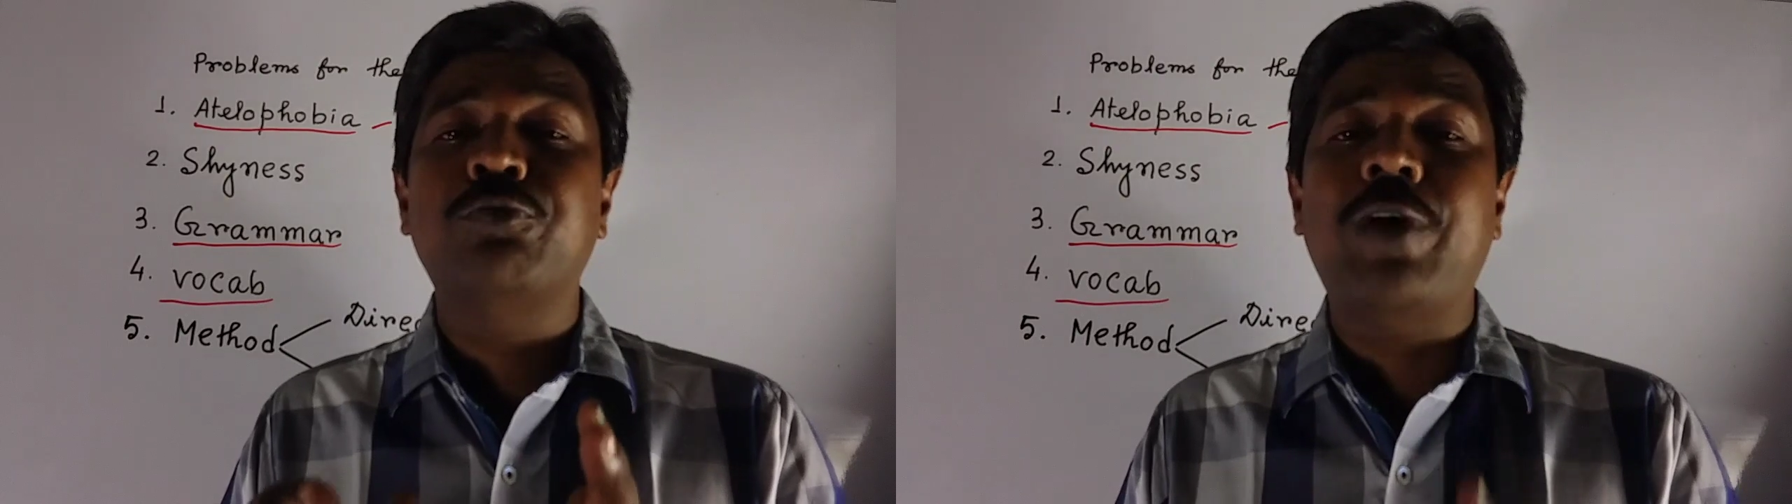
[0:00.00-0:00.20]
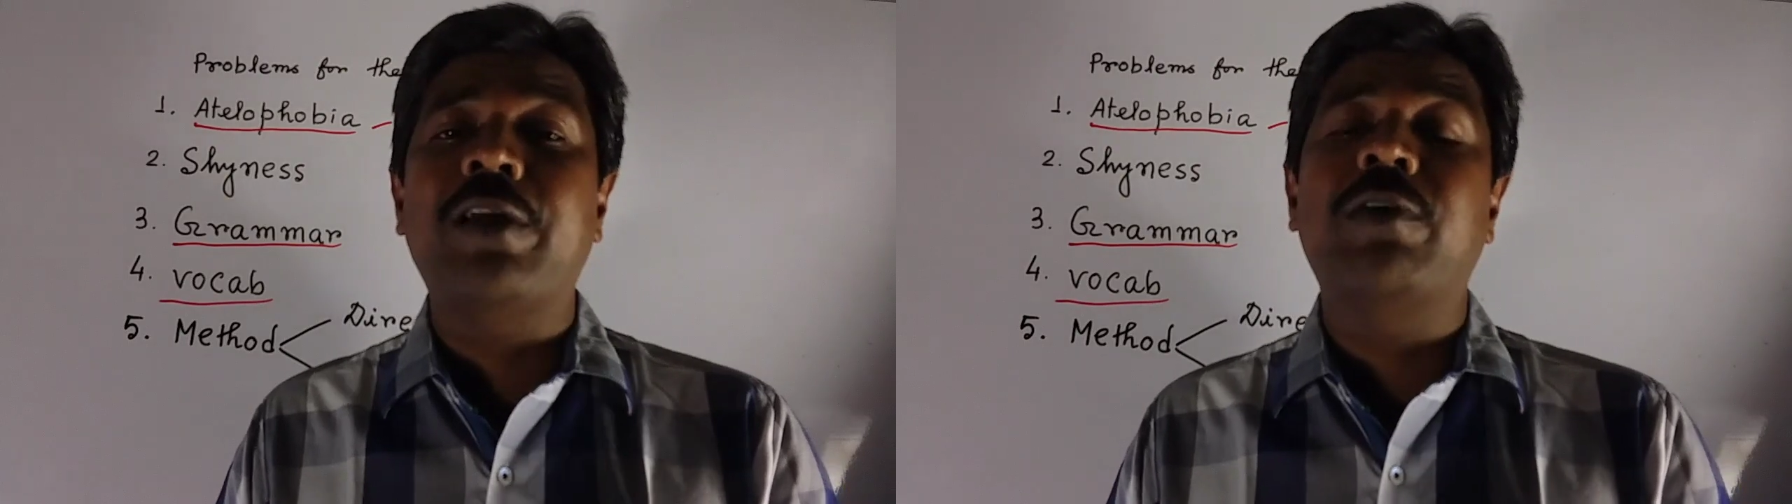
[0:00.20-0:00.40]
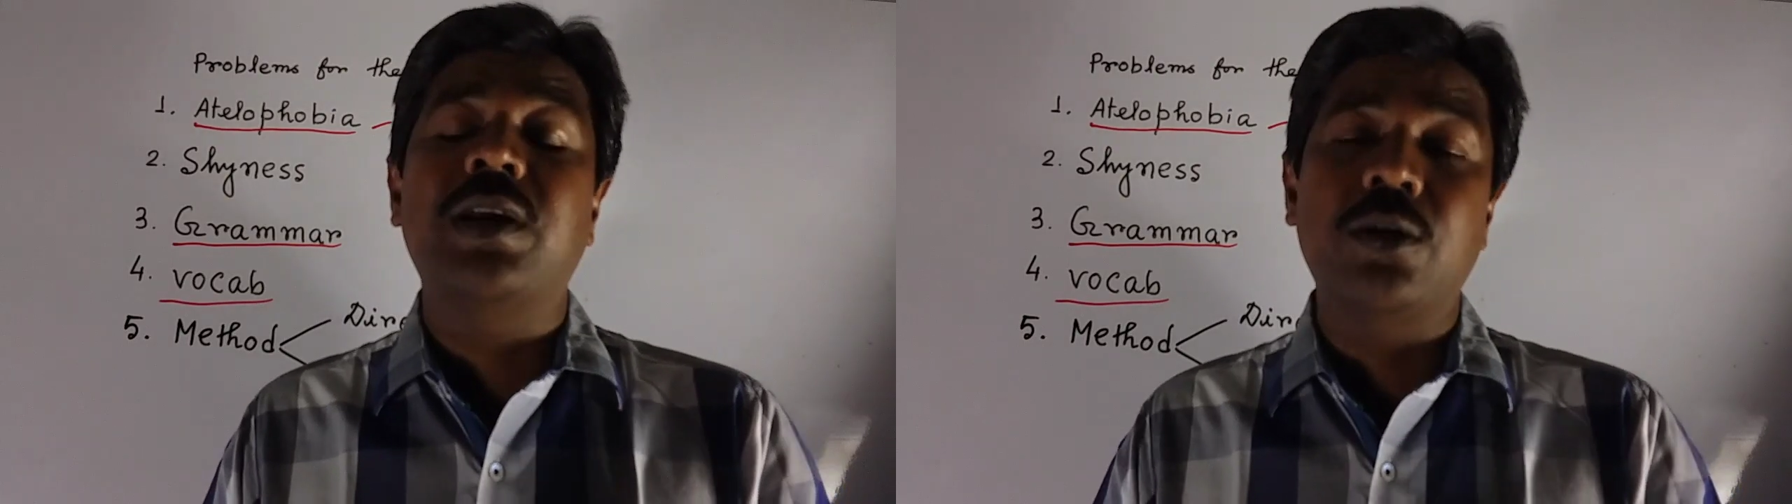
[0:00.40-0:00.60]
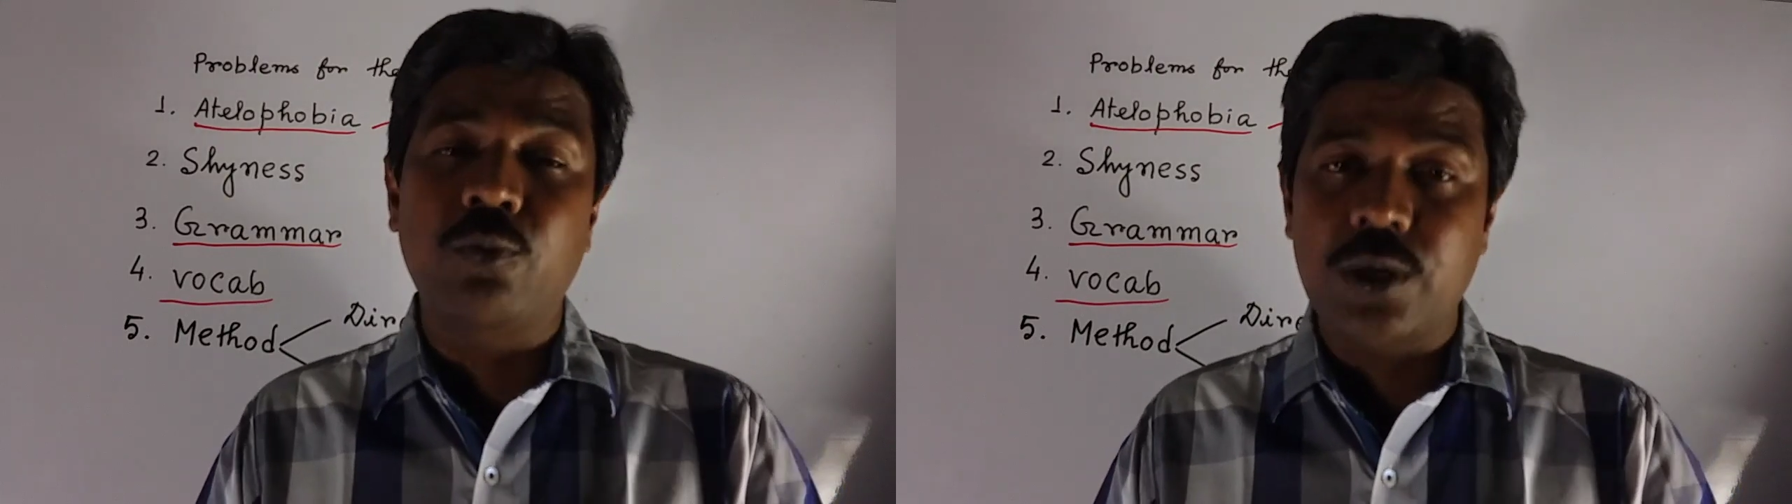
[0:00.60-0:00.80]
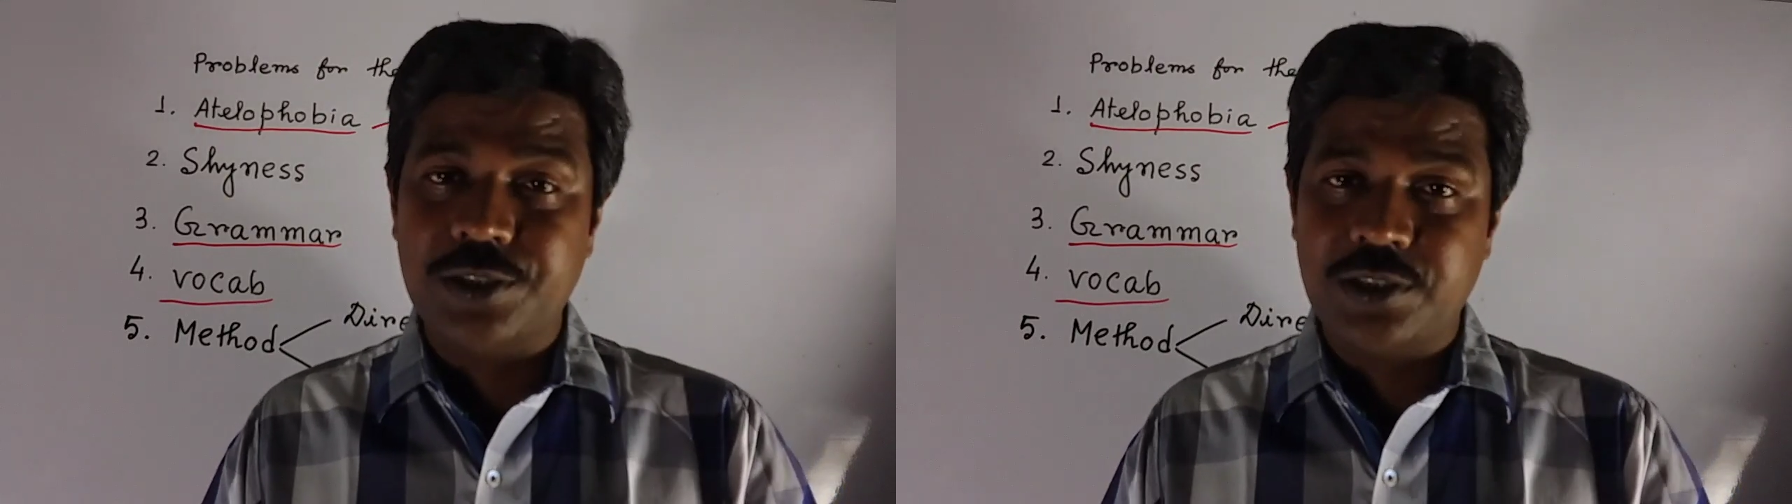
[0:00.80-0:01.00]
to
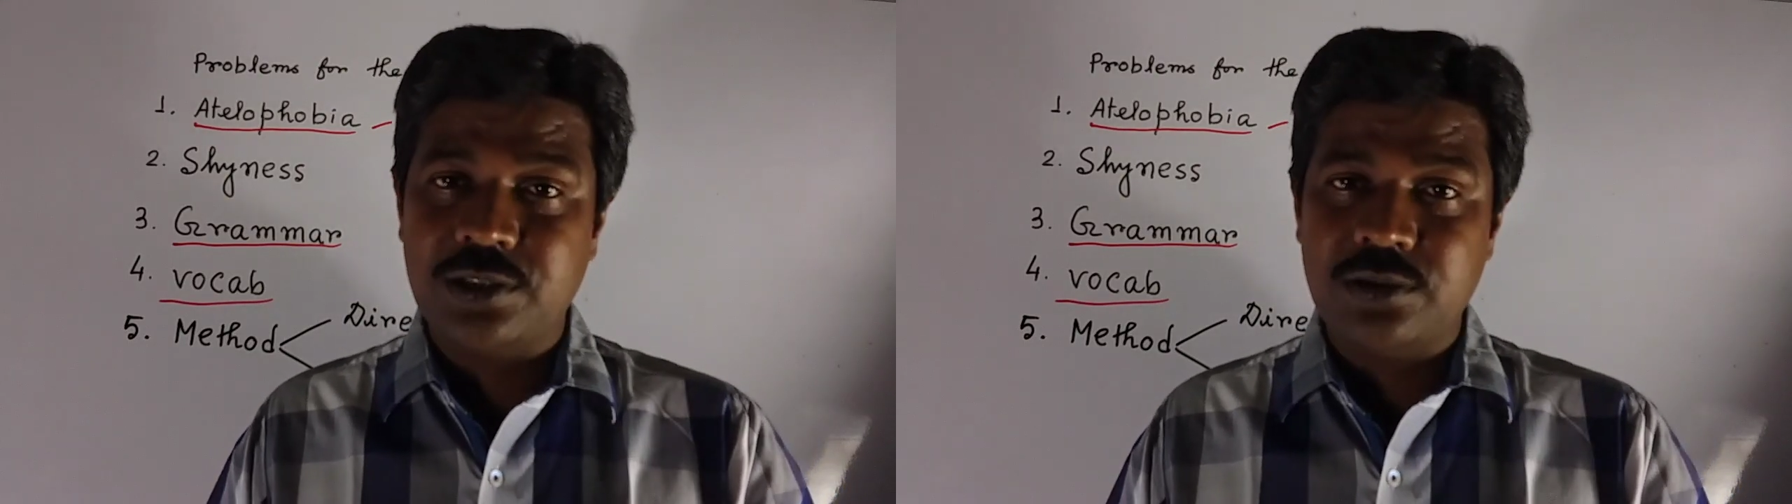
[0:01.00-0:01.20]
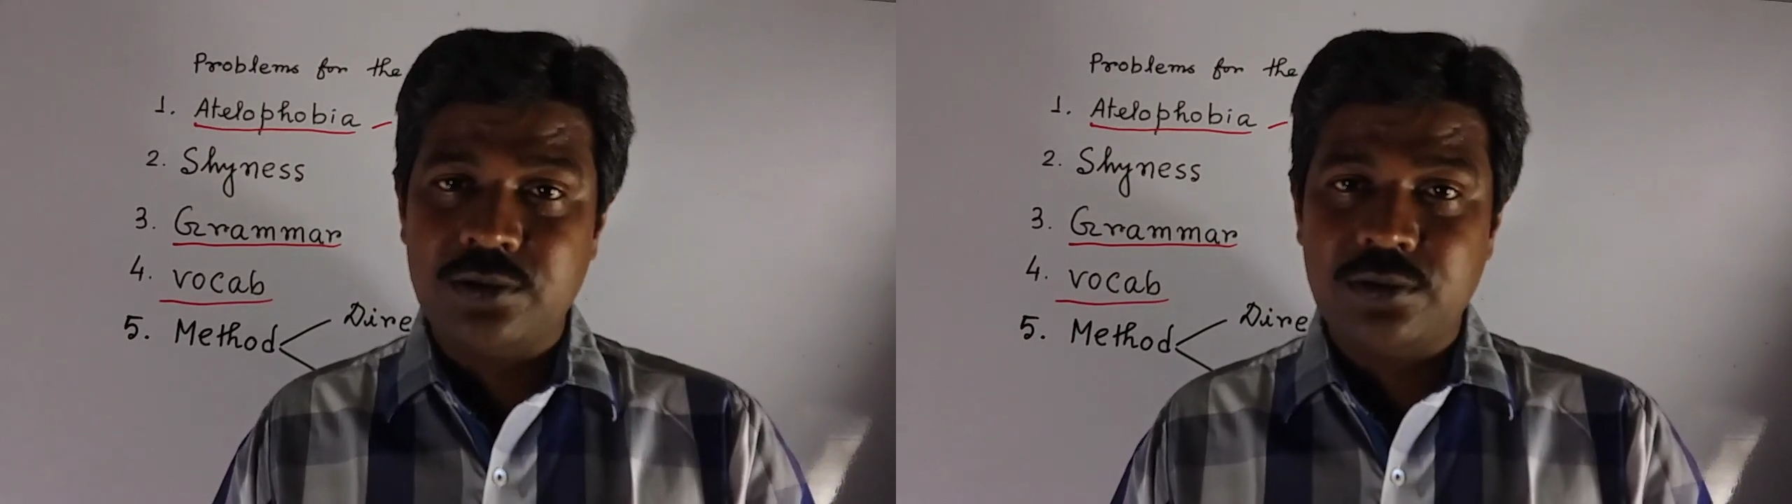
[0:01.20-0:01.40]
500 words.